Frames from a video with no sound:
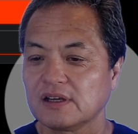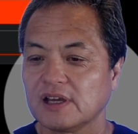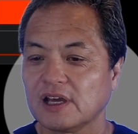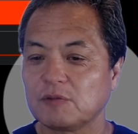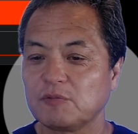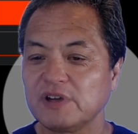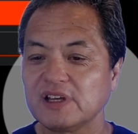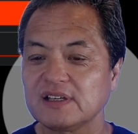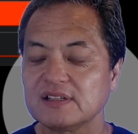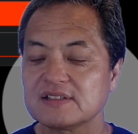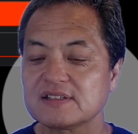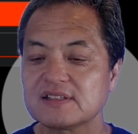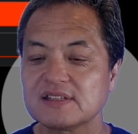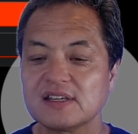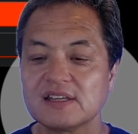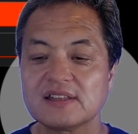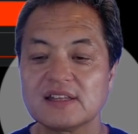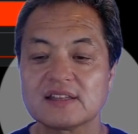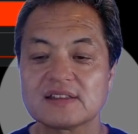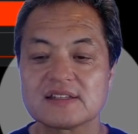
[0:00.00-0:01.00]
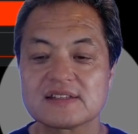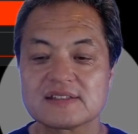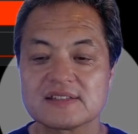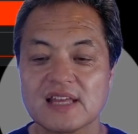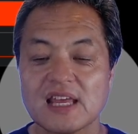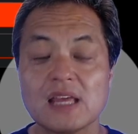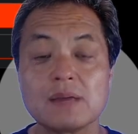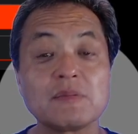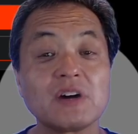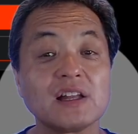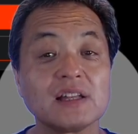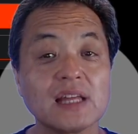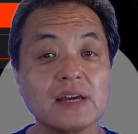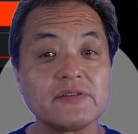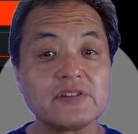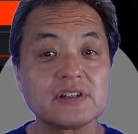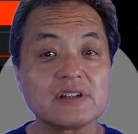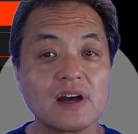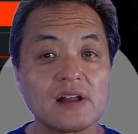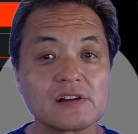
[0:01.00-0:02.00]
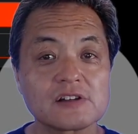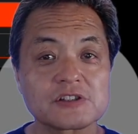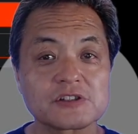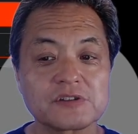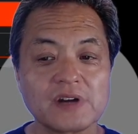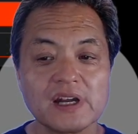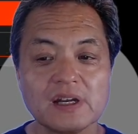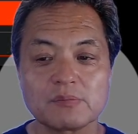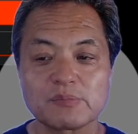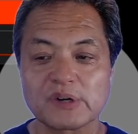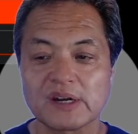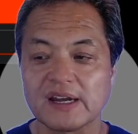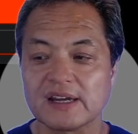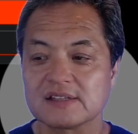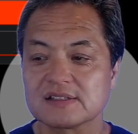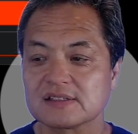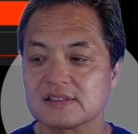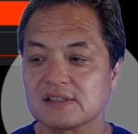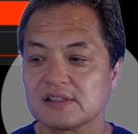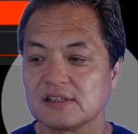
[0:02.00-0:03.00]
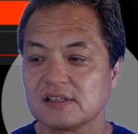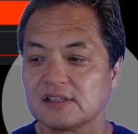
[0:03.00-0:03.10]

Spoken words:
And we can see that the same $11 strike price